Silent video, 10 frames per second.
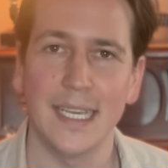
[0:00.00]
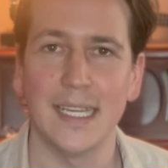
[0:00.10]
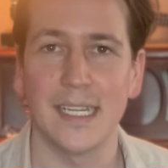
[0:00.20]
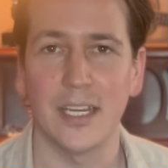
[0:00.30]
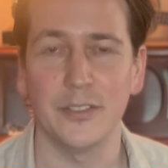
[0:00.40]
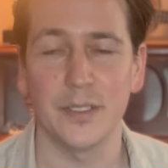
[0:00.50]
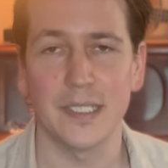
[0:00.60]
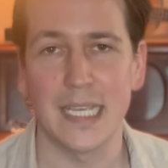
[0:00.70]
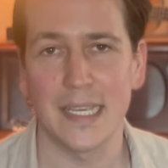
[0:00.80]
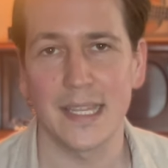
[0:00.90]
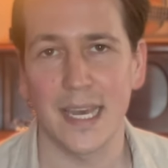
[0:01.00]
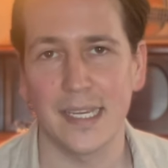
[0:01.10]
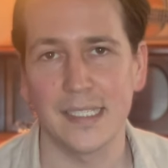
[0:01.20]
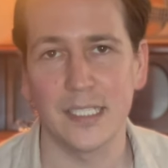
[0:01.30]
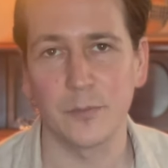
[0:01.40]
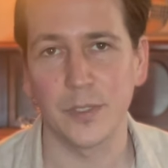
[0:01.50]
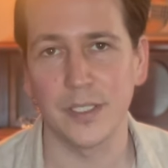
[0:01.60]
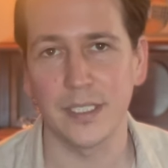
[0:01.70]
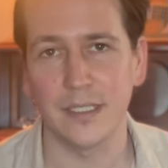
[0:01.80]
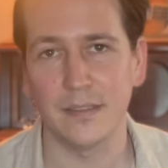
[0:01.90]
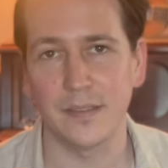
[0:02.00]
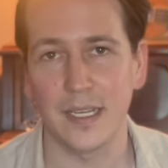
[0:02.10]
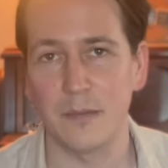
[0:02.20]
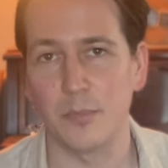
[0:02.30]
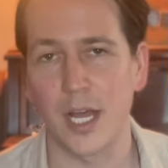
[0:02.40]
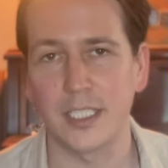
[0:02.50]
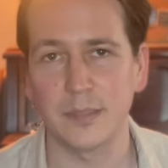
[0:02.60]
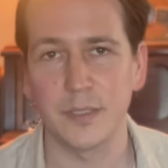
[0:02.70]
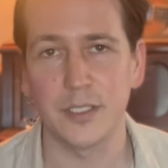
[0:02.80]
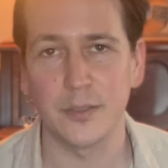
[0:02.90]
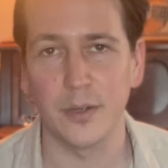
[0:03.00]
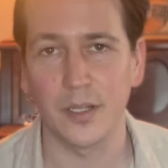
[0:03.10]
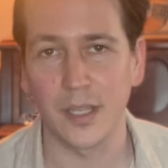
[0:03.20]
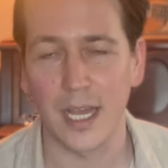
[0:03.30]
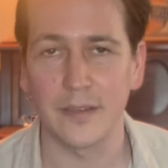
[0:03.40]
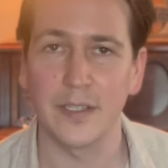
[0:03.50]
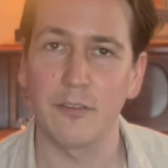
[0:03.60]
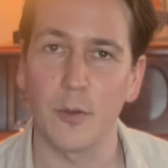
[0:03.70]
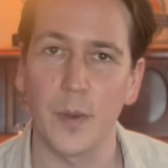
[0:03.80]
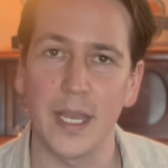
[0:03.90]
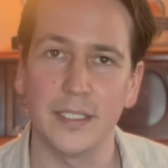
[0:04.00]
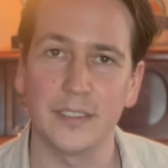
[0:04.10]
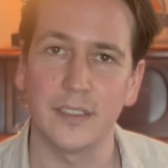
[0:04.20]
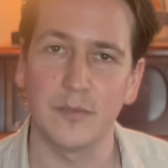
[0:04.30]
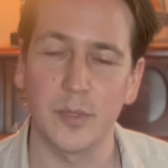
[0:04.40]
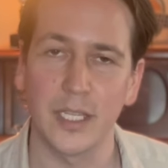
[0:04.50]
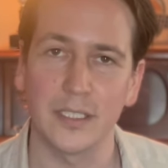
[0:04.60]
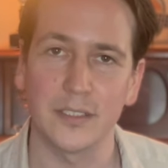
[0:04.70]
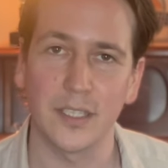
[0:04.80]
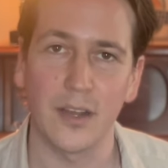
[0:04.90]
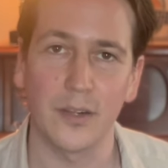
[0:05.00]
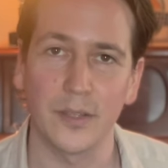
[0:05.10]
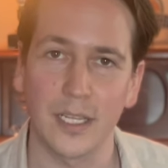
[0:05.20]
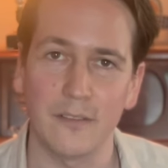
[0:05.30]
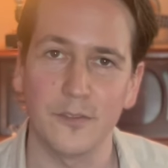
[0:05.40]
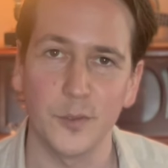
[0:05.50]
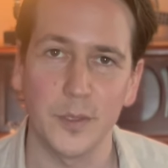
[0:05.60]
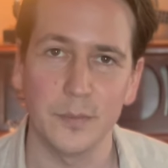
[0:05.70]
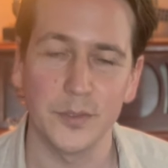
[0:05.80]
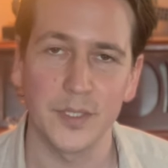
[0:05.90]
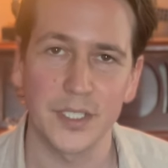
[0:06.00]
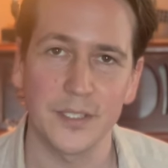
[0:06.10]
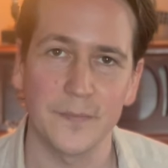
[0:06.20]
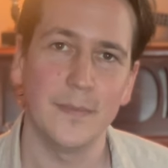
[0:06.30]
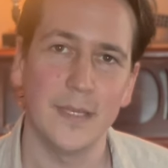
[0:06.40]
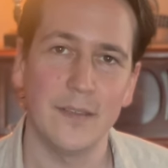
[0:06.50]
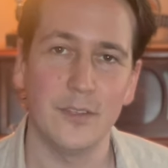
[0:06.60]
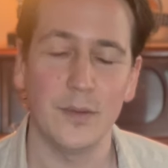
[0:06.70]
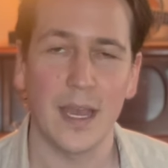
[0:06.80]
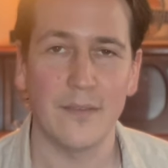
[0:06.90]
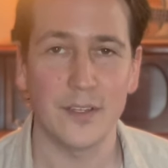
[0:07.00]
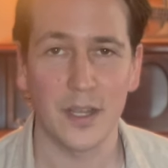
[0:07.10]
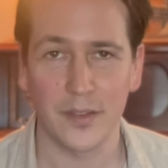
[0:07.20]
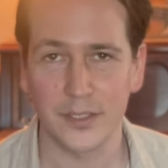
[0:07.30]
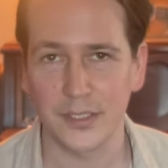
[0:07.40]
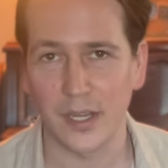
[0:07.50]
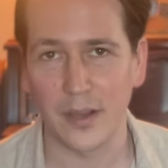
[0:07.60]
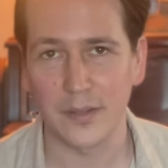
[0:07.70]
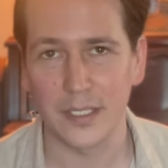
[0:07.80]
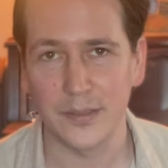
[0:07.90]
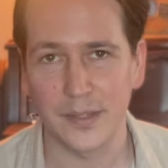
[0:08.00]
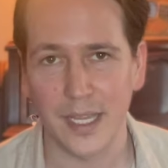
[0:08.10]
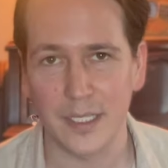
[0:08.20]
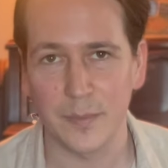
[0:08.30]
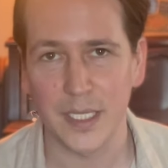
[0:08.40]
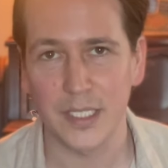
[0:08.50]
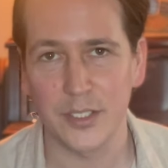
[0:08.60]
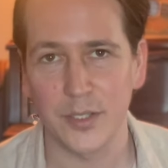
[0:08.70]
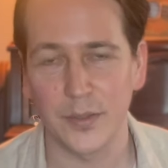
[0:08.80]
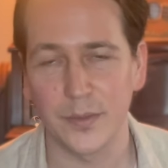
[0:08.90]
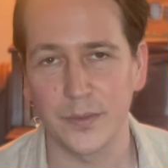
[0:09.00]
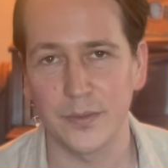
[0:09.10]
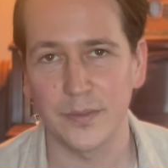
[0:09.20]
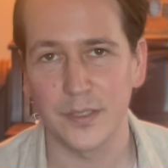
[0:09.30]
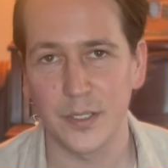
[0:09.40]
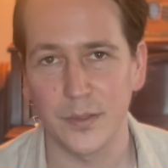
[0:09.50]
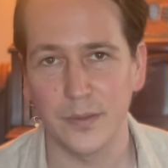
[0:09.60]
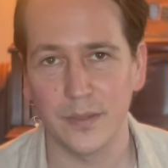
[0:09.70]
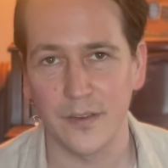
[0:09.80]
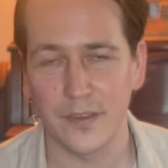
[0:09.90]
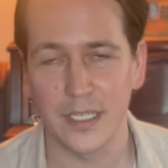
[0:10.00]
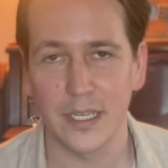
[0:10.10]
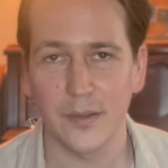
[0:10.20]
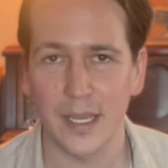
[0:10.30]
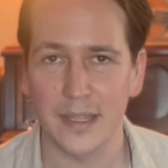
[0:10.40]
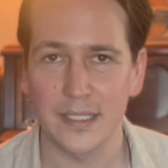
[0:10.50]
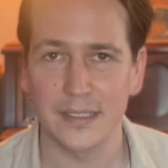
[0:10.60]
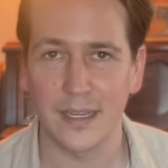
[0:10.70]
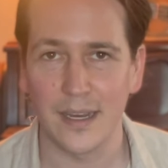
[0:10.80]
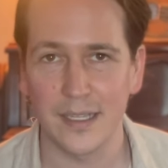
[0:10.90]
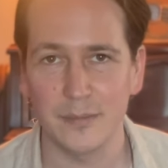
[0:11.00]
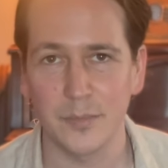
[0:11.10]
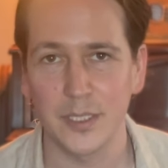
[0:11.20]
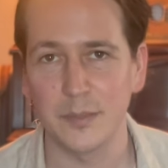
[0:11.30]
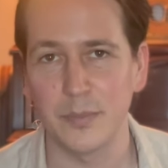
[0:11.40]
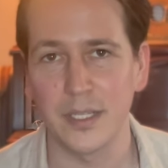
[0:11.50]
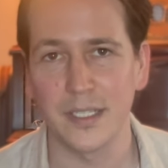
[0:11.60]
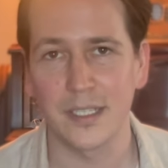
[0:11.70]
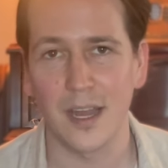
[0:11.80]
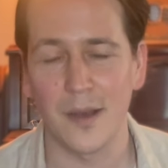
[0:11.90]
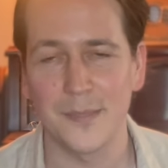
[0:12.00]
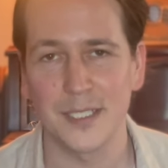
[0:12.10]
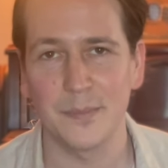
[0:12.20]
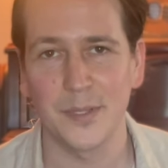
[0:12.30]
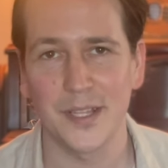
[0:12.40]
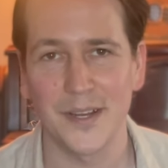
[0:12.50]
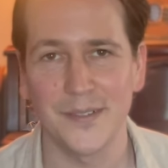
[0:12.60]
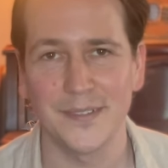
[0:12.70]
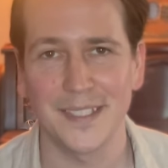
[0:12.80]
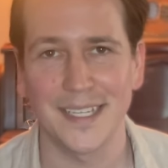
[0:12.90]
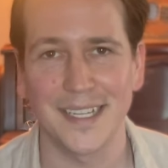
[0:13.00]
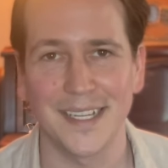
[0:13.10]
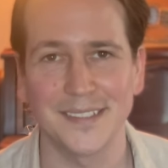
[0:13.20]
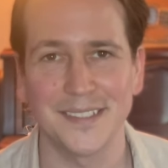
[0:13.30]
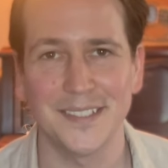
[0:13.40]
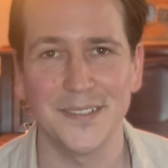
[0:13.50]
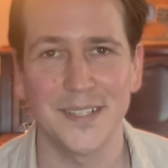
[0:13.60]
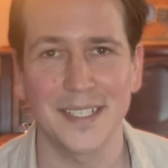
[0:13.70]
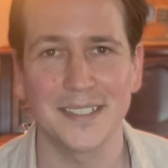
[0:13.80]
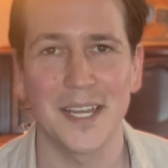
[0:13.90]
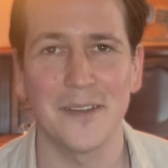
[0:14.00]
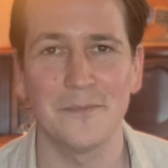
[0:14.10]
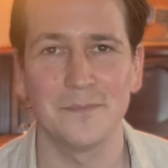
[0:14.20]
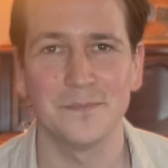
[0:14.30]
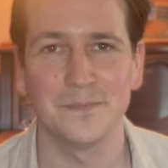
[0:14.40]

and how you can take that and really let it blossom into a lot of different ways of playing a song like a fluent musician. If you have another song that you'd like me to do a video like this on, please put it in the comments below, and I'll see you next time.